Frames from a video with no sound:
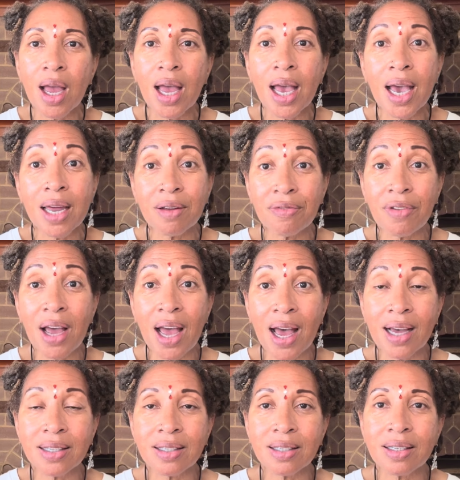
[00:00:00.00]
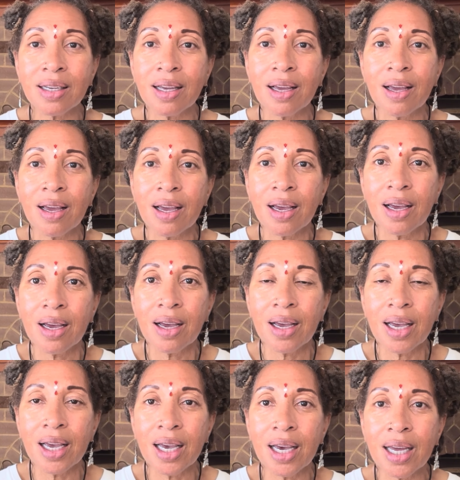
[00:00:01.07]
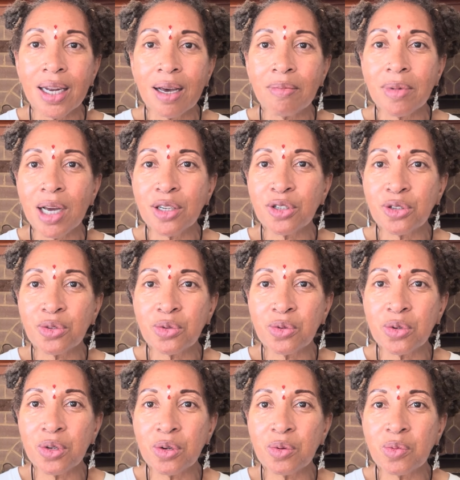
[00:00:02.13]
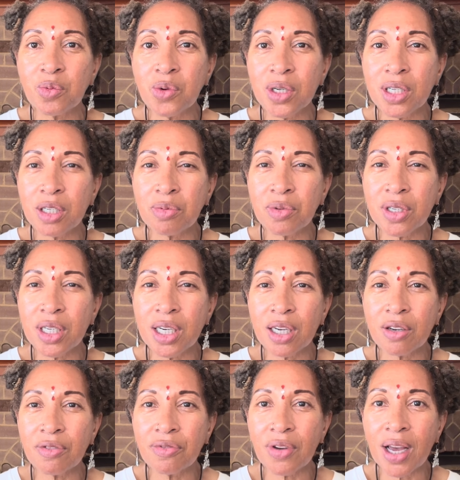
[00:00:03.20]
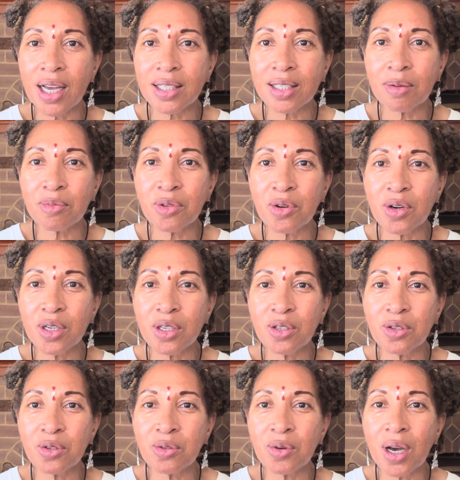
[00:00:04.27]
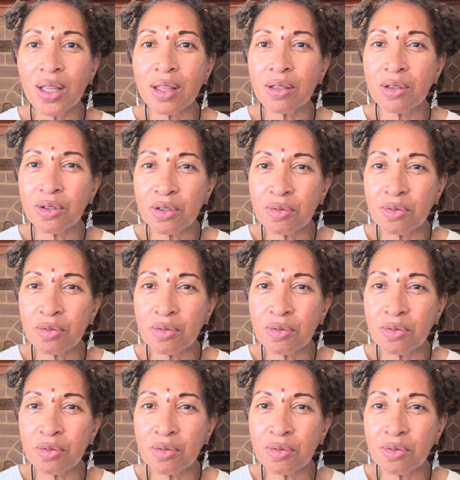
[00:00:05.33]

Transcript: and fast. And I'm not sure which particular fast I'm going to do. I do